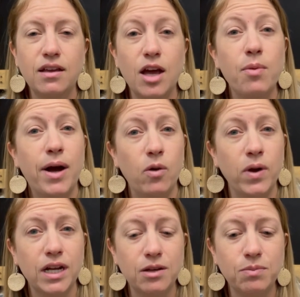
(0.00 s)
about
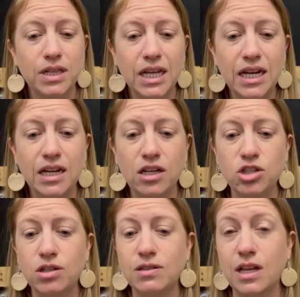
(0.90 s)
what complaining
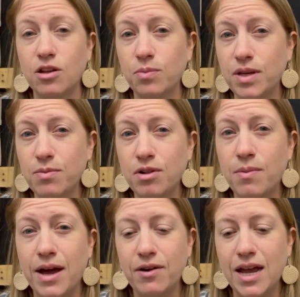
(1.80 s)
shows other people
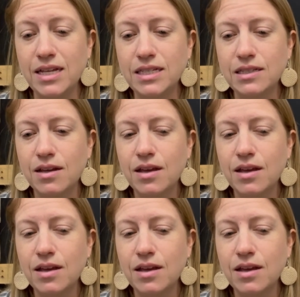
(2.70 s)
about us,